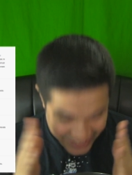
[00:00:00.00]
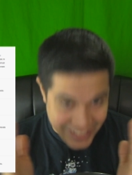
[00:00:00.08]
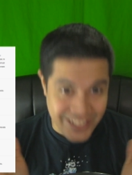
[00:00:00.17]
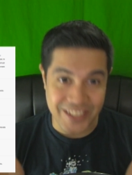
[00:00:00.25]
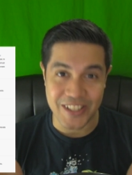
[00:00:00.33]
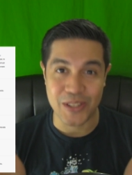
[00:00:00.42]

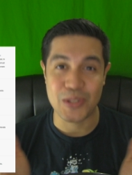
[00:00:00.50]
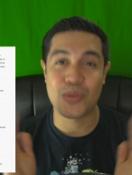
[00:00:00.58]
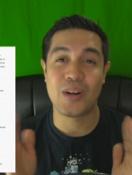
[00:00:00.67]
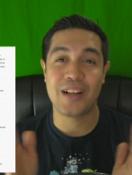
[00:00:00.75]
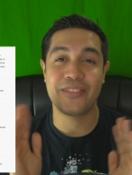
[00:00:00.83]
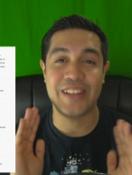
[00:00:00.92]
geez, Joe,
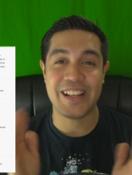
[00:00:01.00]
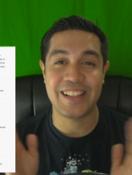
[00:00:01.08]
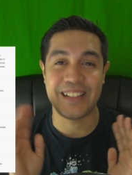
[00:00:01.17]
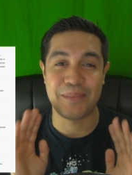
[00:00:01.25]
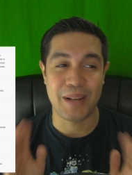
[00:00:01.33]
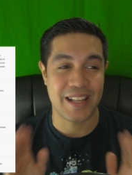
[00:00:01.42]

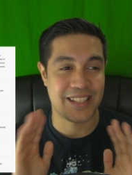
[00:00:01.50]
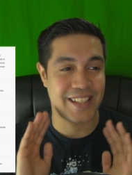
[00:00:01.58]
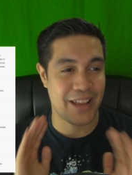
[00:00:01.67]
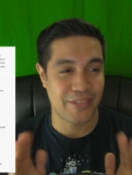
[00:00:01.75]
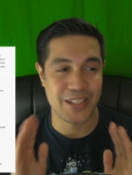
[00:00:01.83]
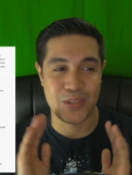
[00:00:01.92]
1280 by
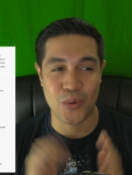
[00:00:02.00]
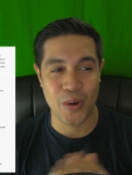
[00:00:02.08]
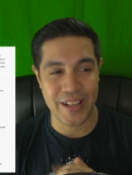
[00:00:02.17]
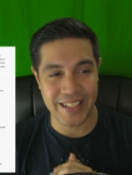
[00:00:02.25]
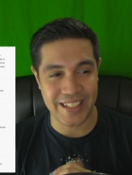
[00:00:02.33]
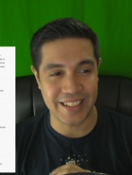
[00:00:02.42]

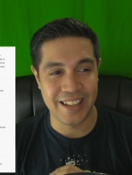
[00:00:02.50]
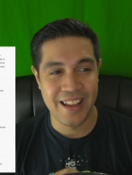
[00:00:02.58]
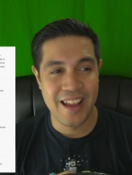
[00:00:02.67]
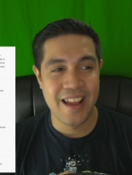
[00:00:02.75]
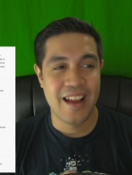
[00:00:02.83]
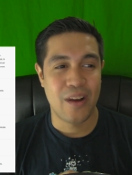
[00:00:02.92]
720,
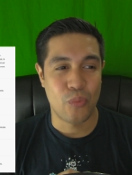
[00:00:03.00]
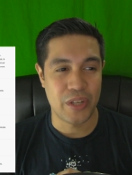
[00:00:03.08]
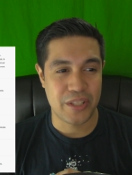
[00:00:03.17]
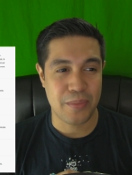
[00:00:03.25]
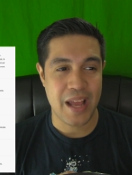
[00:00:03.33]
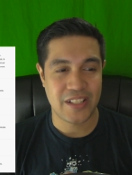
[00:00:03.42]

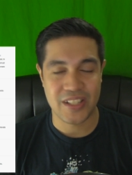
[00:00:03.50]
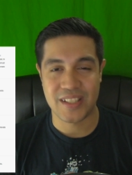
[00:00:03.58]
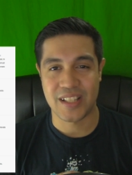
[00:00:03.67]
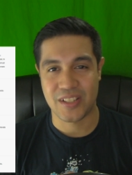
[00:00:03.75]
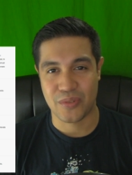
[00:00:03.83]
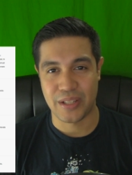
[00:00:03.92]
which
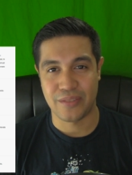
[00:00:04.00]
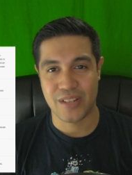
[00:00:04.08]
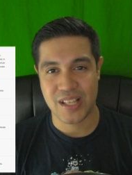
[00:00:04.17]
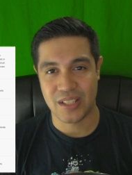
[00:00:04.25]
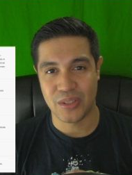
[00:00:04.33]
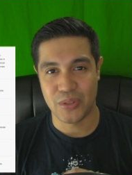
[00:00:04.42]
matches the screen
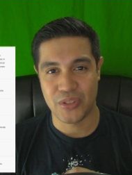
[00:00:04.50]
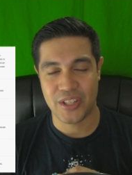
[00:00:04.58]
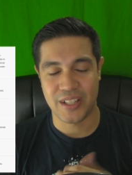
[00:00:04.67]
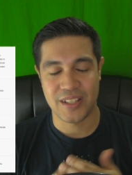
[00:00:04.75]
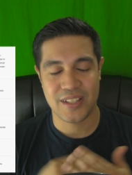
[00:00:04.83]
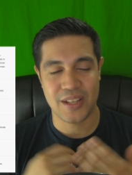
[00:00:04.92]

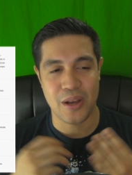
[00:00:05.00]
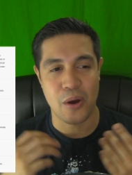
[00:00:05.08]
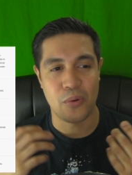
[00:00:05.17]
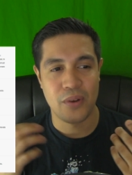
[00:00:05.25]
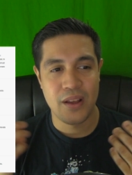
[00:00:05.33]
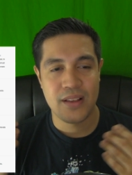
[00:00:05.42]
resolution.
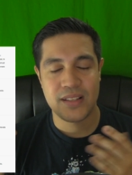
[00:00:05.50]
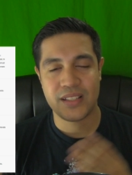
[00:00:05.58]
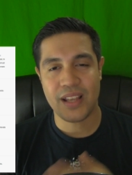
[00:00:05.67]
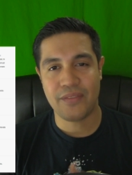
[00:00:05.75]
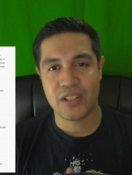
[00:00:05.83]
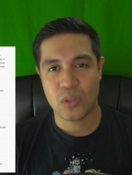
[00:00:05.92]
So
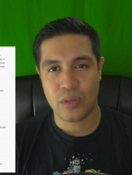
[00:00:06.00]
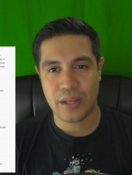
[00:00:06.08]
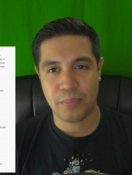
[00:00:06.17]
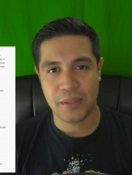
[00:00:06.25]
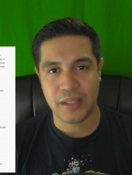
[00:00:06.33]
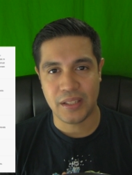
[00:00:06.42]

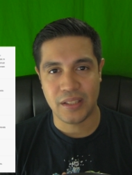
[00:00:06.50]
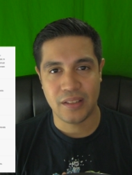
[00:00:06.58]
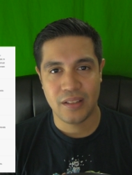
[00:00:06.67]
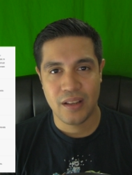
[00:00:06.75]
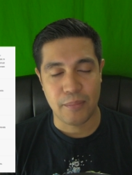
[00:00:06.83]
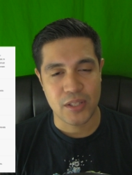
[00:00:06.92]

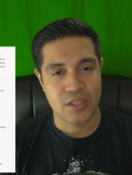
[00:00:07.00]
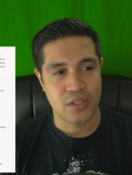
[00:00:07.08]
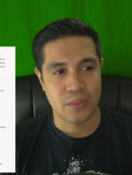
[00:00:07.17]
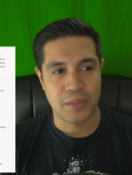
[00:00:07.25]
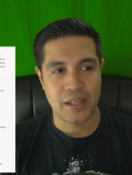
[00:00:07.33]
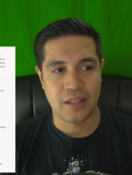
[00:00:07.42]
720p, I'm
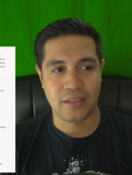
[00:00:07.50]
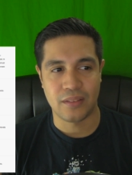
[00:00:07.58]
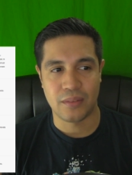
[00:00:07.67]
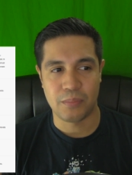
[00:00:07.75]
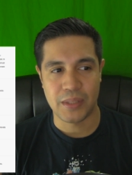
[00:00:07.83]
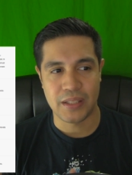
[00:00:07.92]

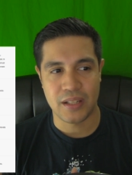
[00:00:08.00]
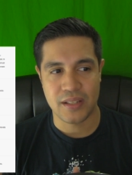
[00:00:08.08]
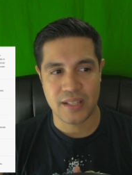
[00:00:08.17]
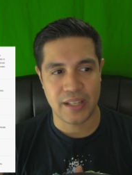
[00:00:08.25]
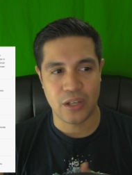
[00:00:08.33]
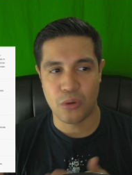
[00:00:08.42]
assuming
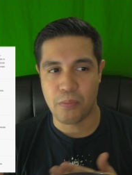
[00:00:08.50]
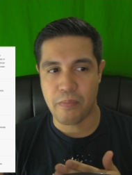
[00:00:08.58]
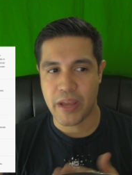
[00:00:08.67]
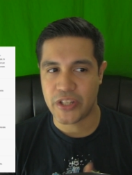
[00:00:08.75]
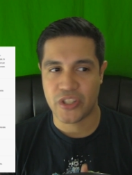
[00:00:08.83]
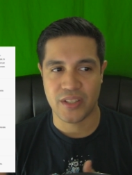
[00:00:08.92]
because they don't
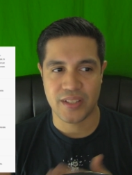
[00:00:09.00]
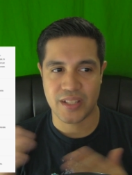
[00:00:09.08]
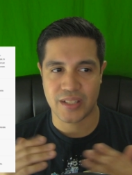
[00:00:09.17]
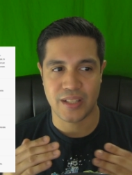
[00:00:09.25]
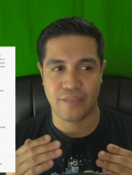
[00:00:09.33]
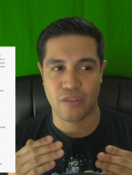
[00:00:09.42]
mention
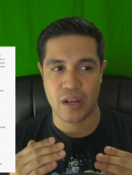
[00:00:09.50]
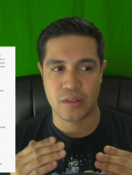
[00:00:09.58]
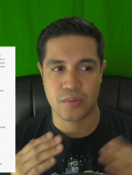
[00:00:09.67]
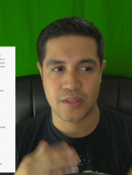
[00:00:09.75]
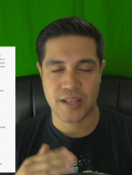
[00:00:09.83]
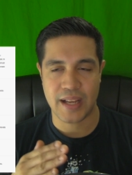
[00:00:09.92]
60
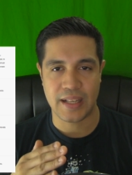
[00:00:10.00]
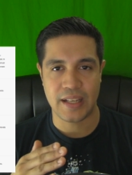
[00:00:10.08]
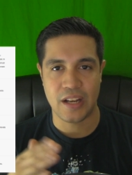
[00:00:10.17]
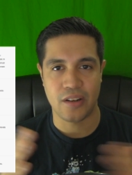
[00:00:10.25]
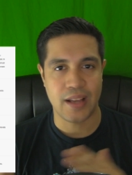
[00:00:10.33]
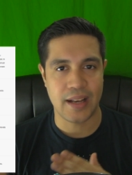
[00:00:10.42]
frames per
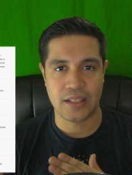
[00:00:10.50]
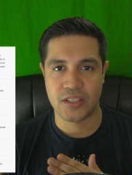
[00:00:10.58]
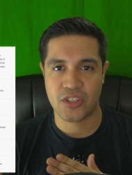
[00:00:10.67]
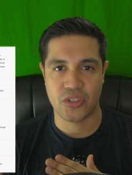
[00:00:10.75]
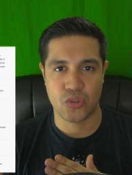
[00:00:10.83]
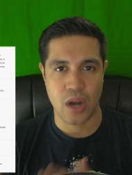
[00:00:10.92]
second here, that
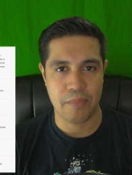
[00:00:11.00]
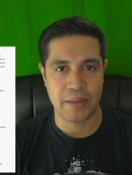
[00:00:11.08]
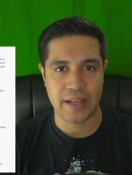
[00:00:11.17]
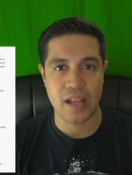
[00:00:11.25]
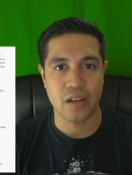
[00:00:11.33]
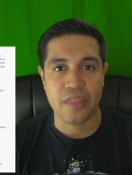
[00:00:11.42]
it's
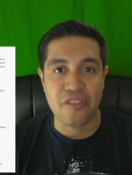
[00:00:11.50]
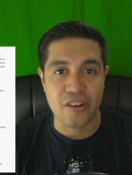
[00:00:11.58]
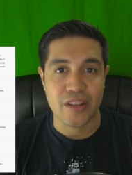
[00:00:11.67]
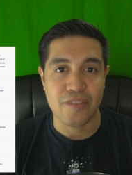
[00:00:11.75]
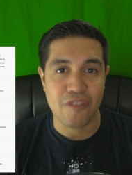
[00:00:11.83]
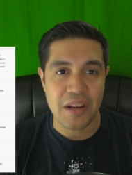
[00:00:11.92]
dropping down to
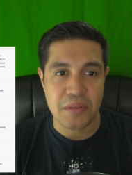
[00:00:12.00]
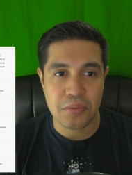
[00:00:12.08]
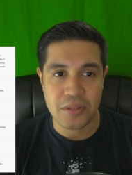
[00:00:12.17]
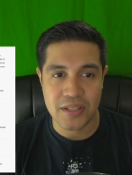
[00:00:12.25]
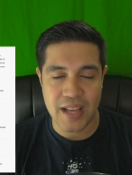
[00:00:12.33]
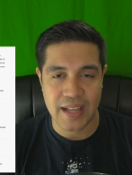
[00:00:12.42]
30 frames
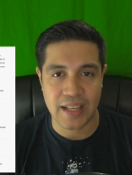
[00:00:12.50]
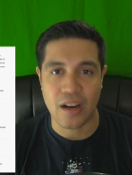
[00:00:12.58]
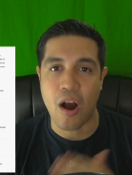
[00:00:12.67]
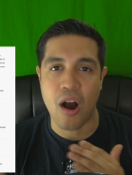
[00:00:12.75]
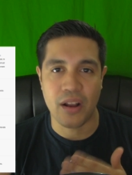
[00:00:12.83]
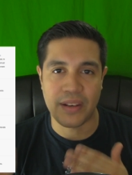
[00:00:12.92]
per
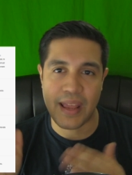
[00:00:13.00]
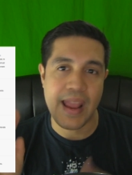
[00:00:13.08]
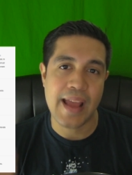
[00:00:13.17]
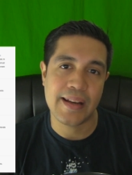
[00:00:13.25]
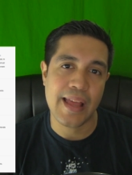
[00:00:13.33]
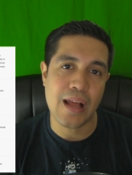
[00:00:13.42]
second on the
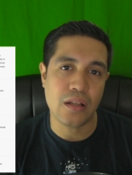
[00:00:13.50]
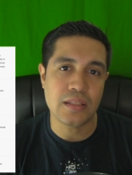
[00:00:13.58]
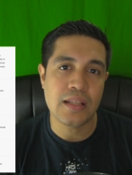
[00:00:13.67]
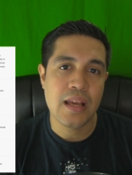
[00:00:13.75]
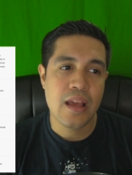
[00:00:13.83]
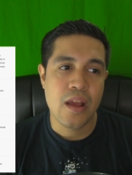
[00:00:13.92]

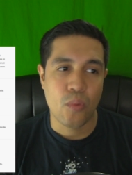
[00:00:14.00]
handheld